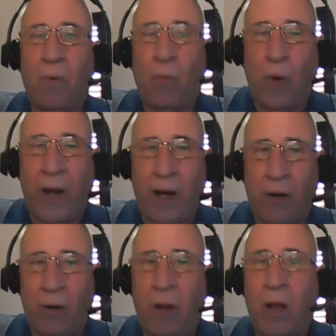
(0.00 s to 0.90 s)

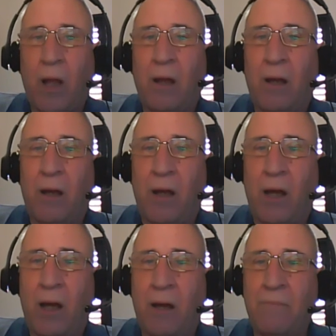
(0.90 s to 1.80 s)
where
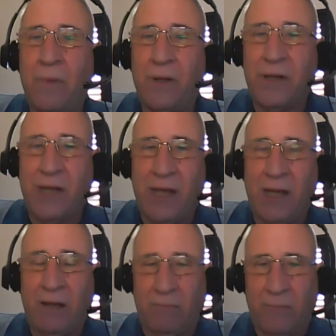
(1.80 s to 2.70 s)

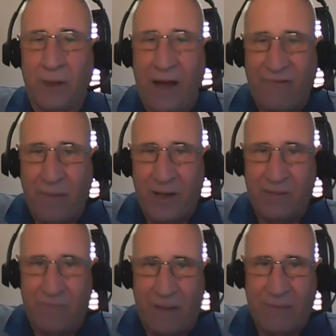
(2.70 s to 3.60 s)
the
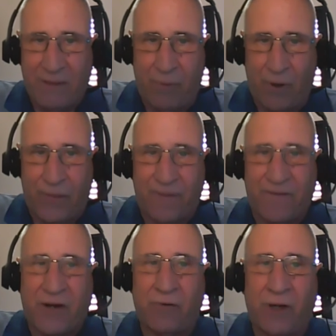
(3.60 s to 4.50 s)
government, I mean, both the
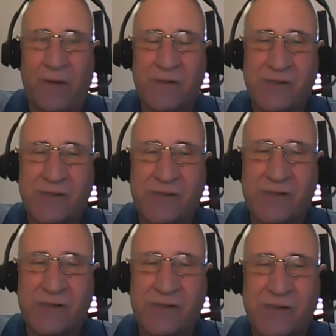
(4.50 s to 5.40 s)
federal and the state
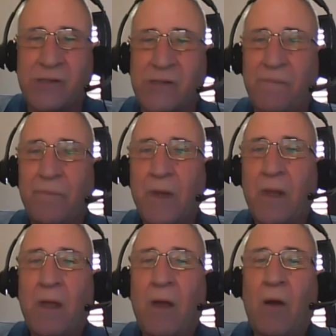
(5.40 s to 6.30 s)
governments,
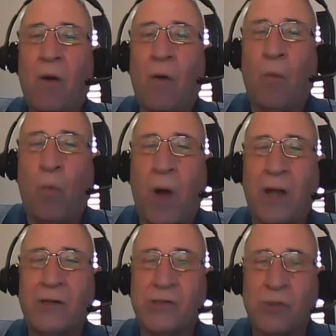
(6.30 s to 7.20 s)

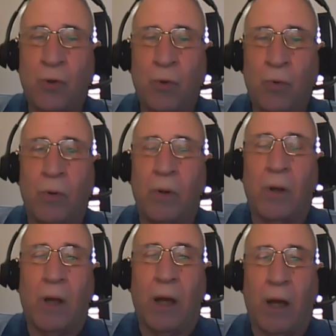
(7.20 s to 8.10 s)
want to
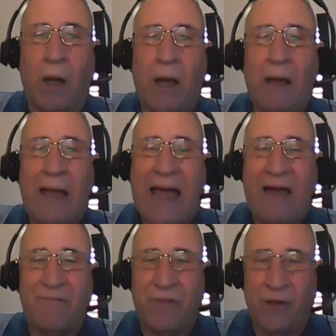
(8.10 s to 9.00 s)

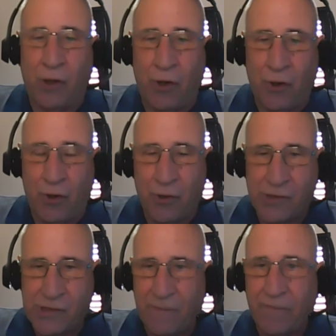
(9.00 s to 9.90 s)
have the
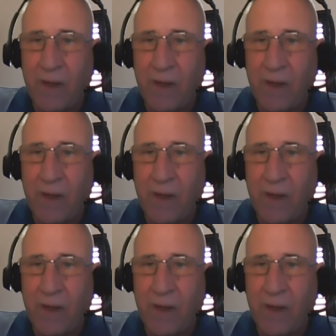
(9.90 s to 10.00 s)
learners